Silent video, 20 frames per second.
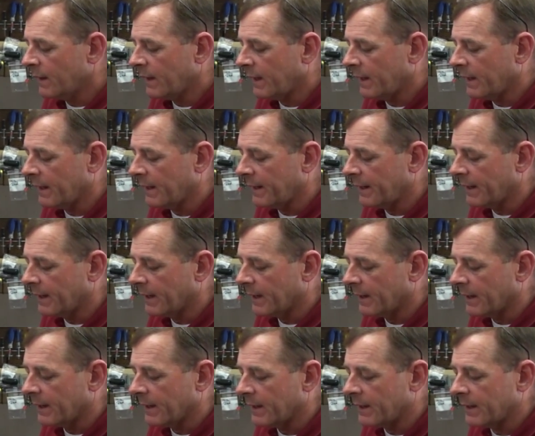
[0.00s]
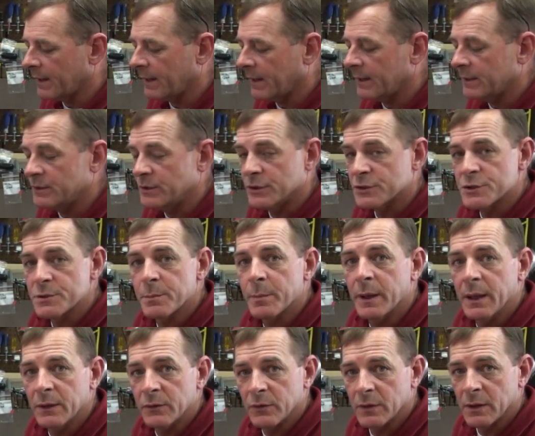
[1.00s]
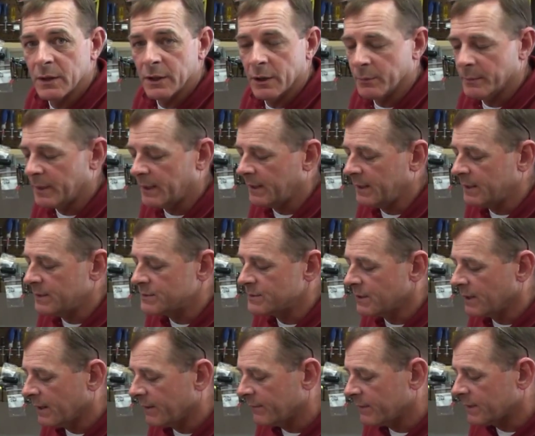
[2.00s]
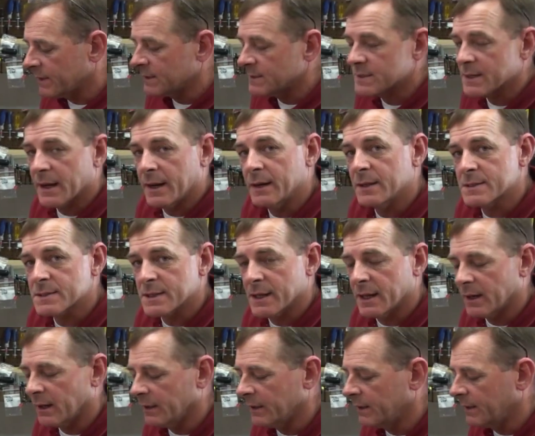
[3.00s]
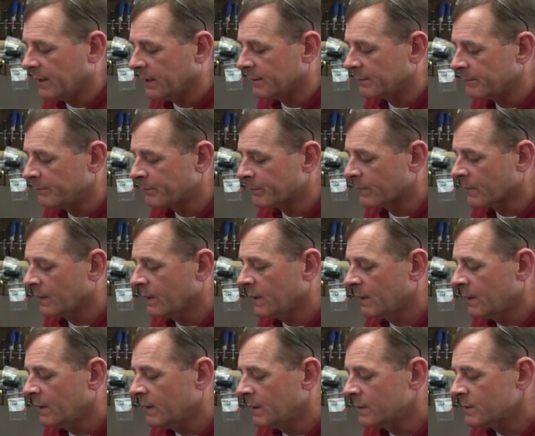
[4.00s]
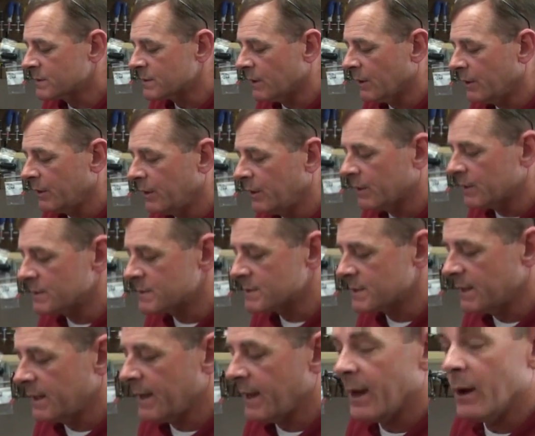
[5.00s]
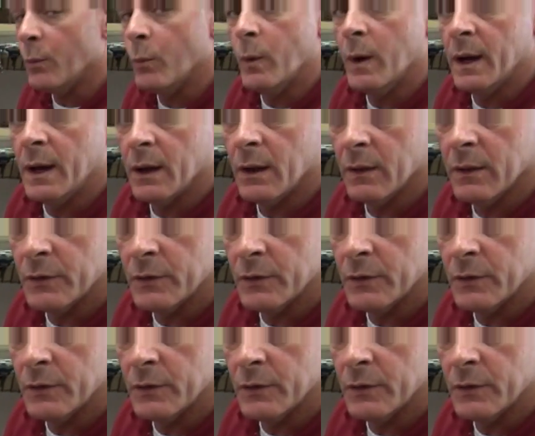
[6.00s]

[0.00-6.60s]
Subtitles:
and it just spins a little bit easier. Everything's kind of settled in. So you can see how well